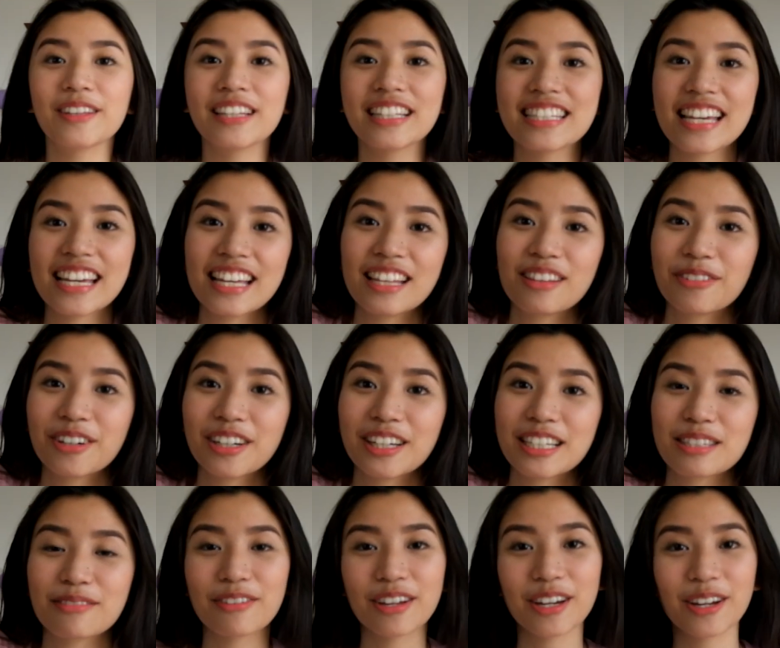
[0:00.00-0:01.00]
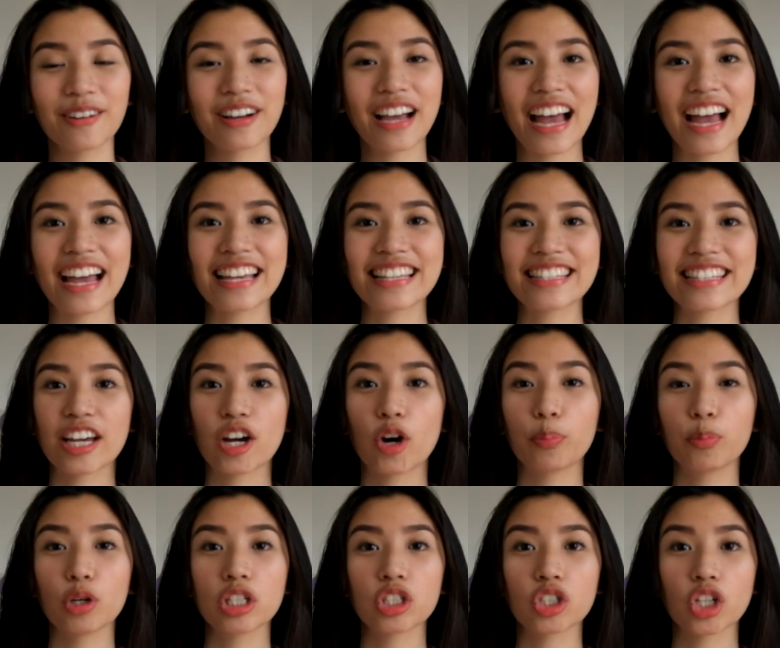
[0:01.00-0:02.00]
So that's it for this video, guys. I
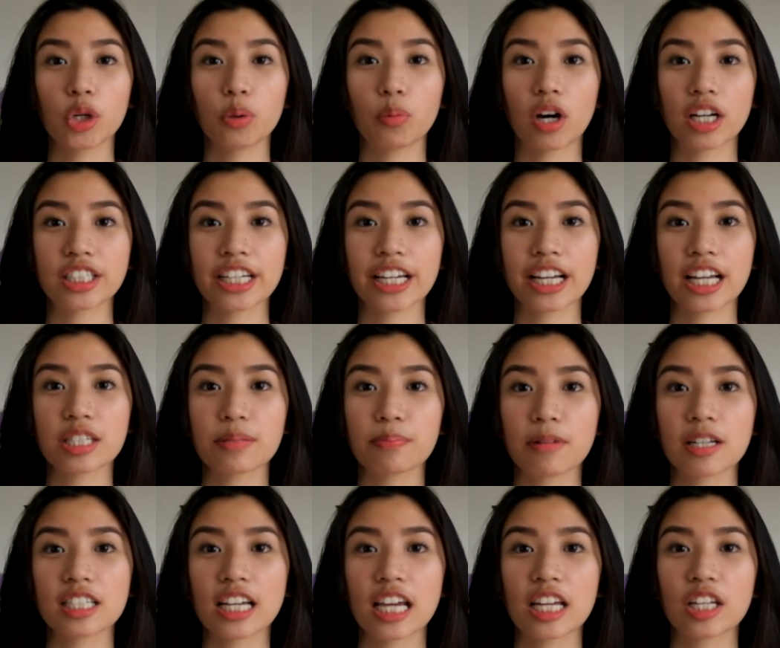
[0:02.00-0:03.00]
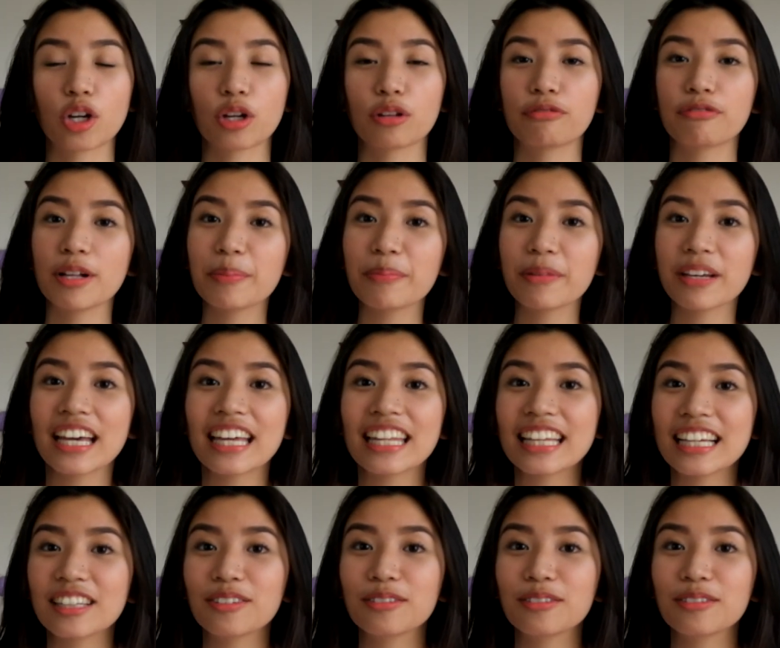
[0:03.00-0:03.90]
hope you enjoyed watching as much as I enjoyed filming it.